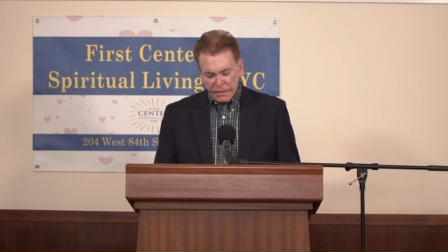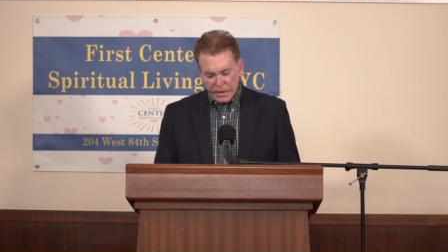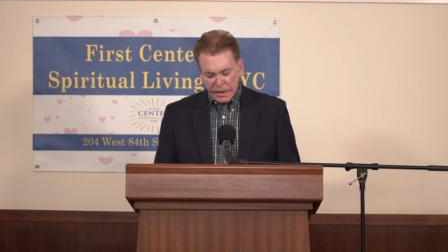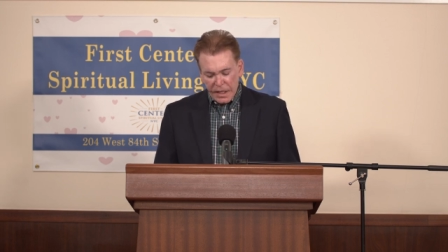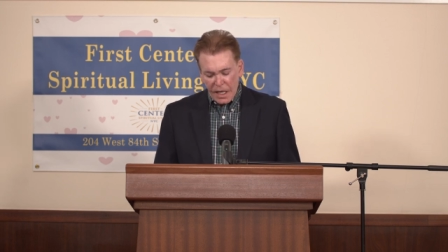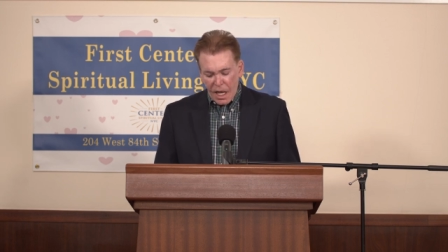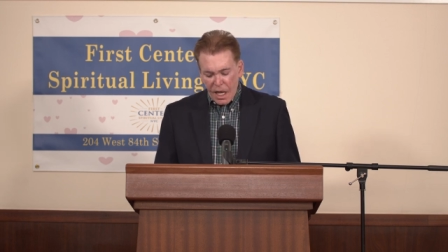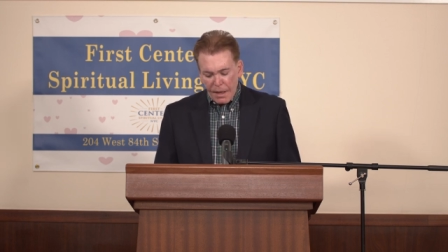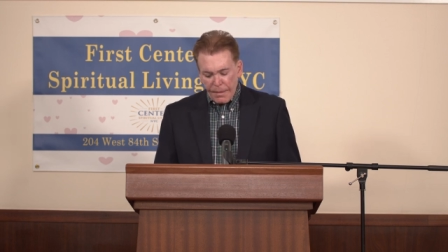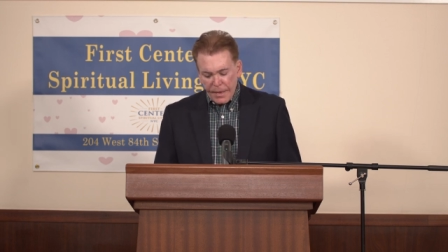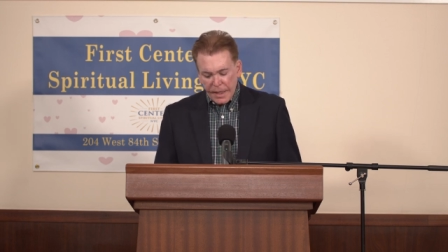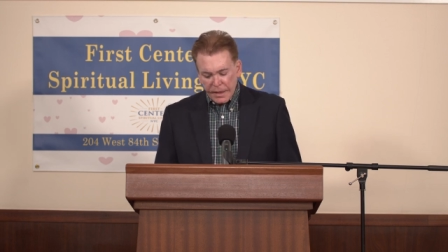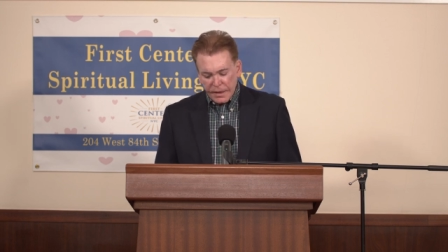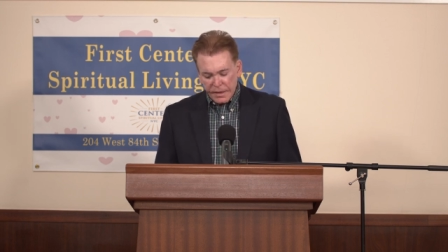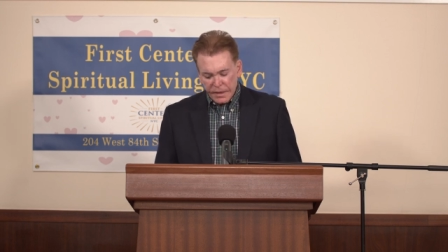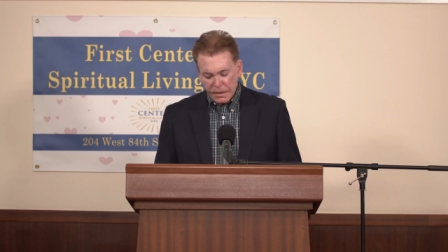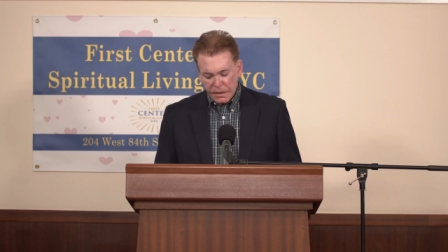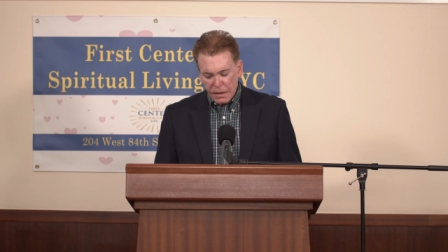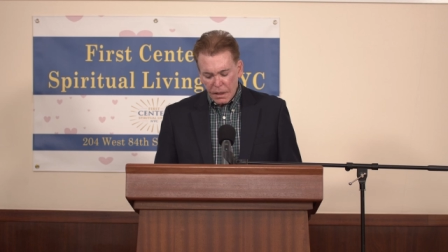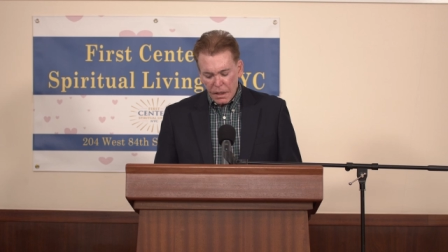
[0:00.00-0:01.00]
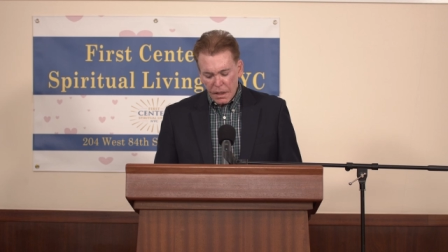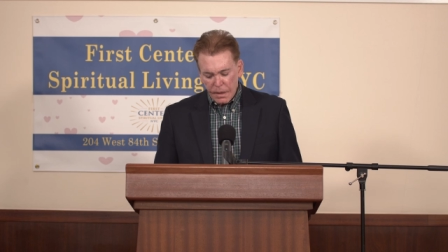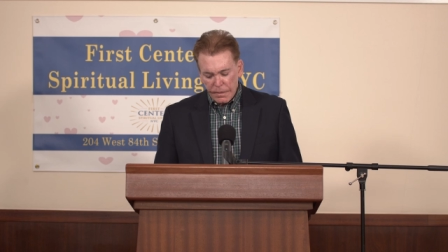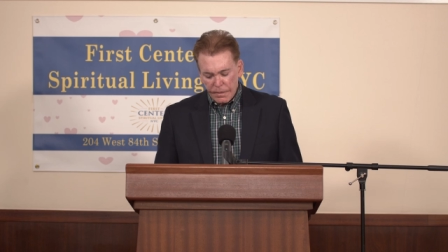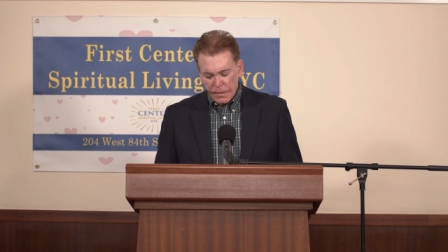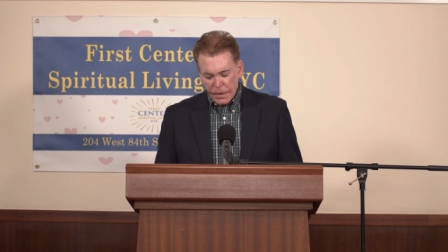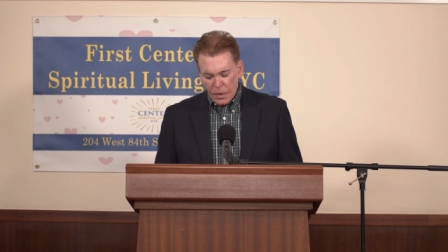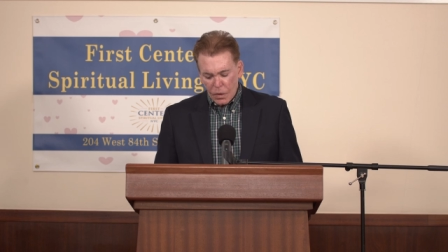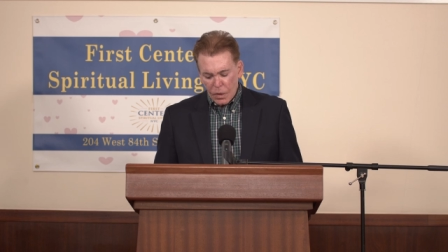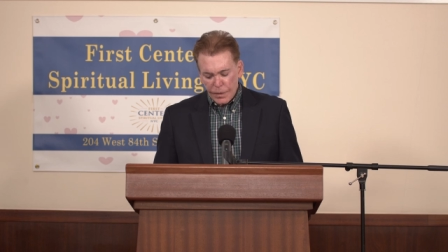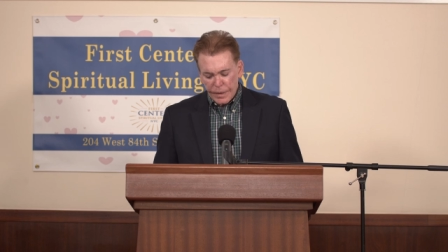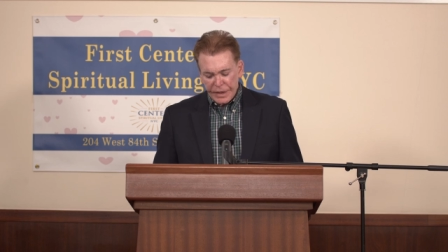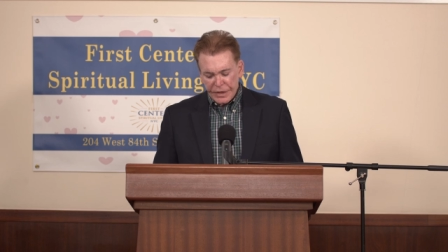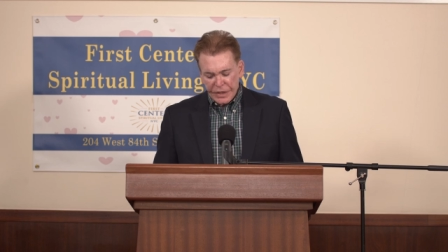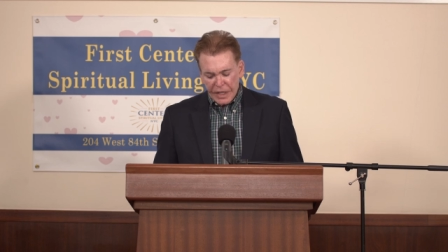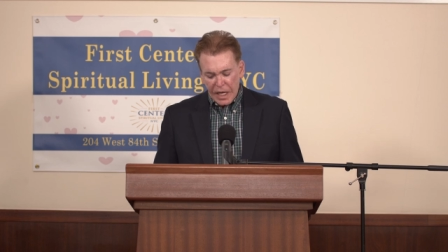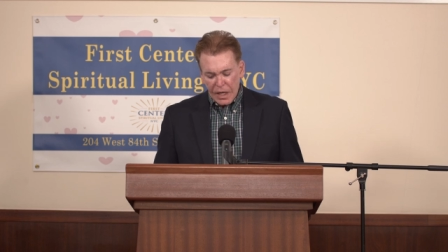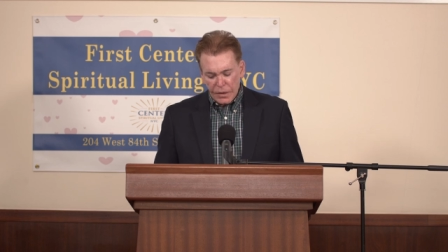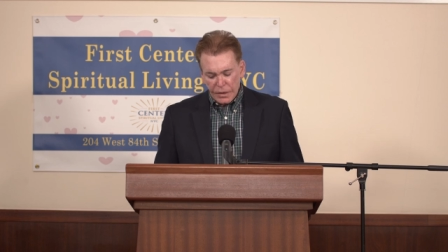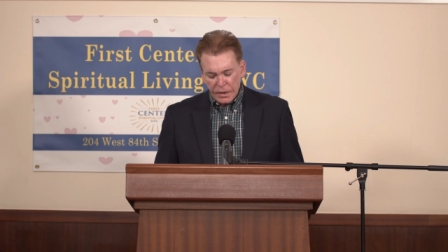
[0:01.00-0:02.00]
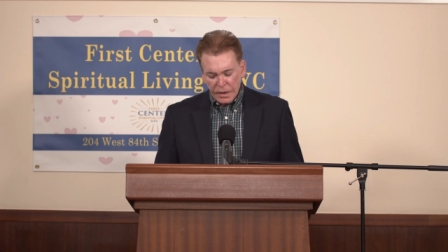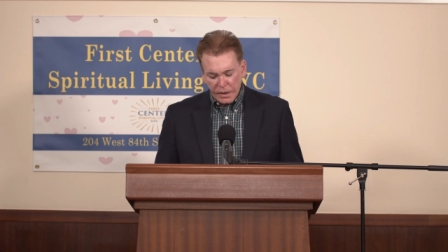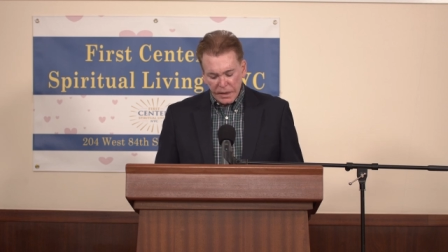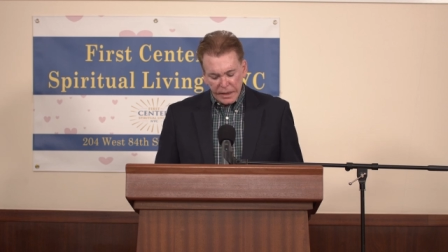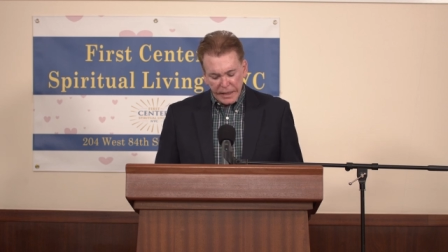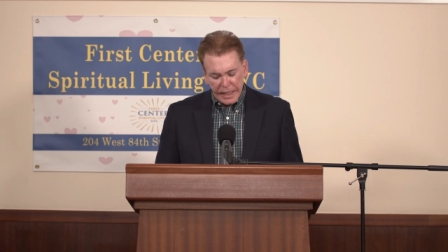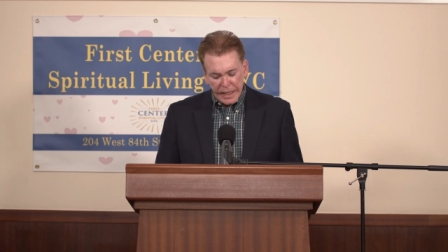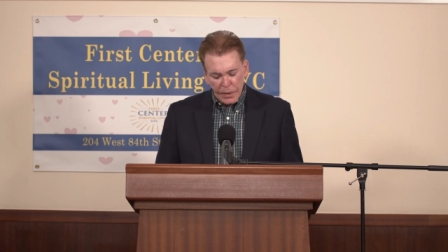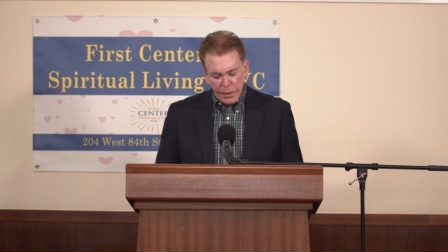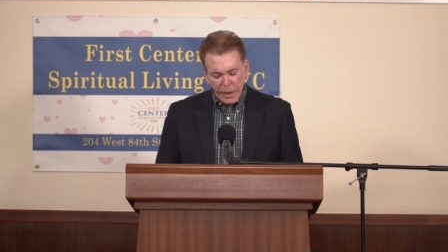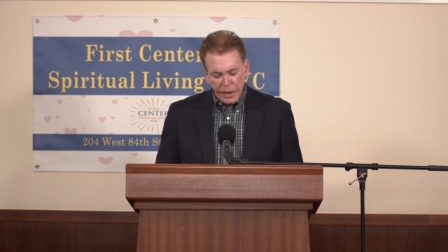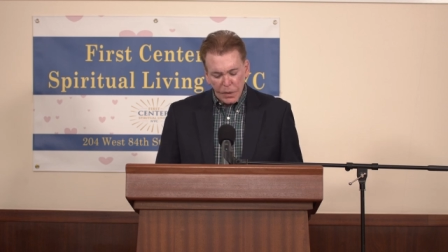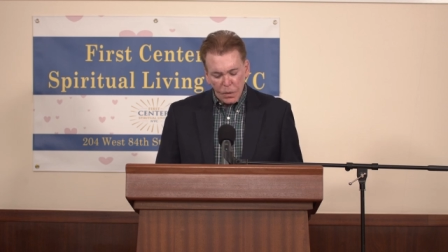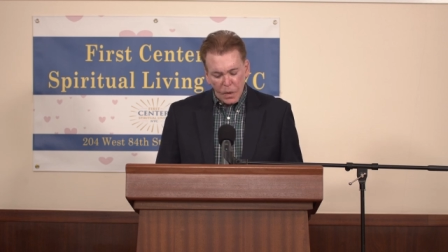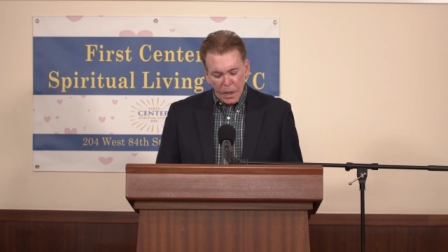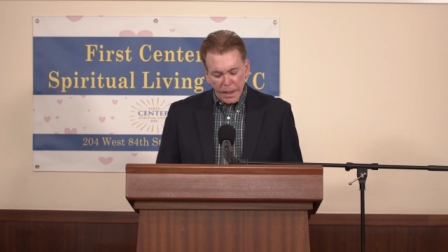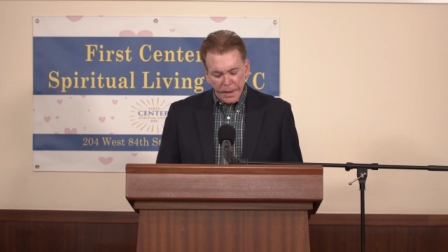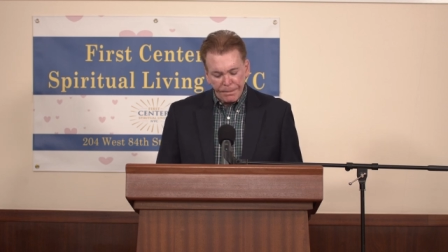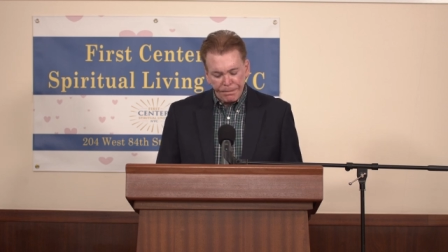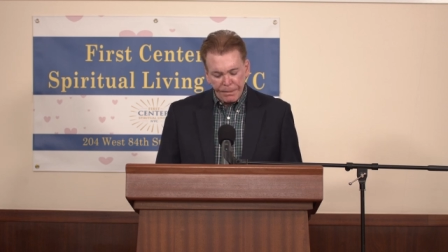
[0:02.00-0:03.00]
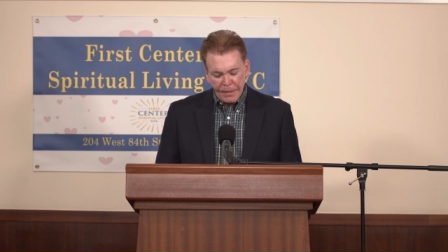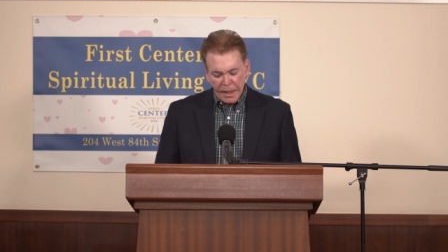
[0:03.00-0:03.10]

comment um, or reach out in any way you want.